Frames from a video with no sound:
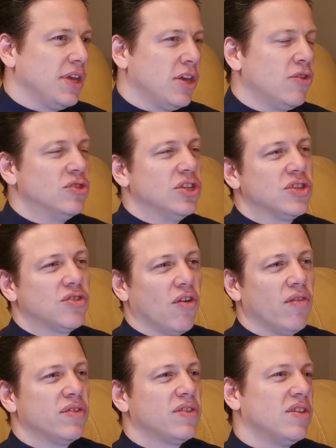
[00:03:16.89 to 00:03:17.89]
goods and
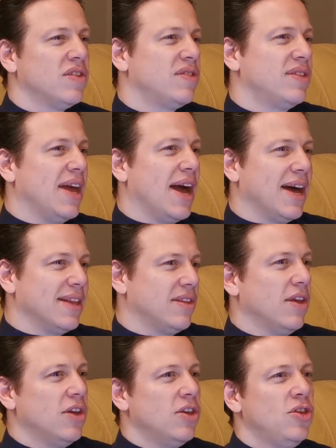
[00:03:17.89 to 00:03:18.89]
services that
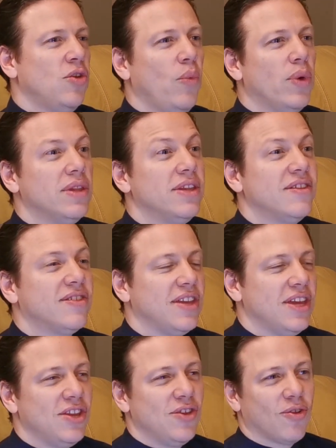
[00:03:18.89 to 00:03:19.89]
you will list
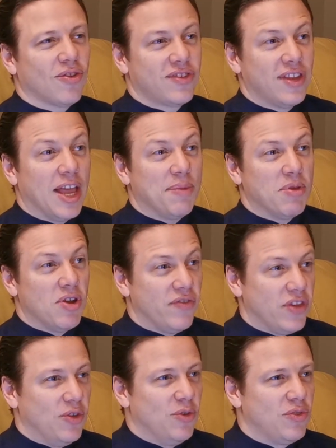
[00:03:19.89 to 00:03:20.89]
in your statement of
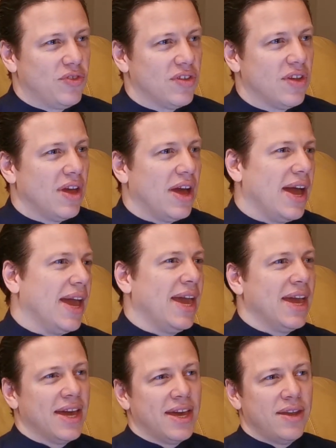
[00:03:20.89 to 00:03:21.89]
use,
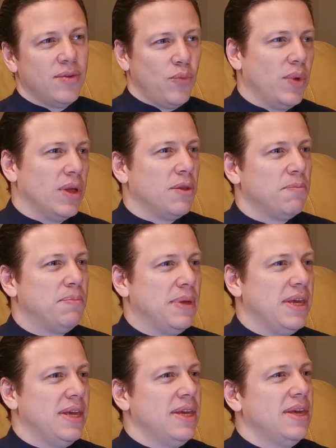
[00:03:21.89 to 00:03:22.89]
and will
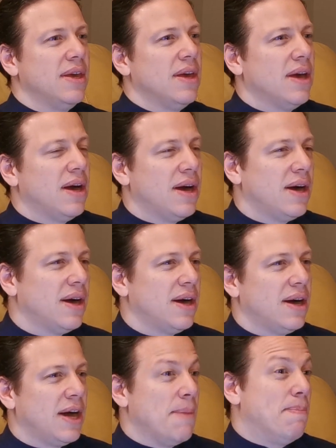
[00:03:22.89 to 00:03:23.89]
be
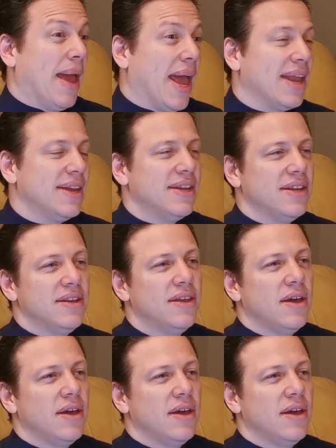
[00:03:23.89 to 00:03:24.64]
abandoned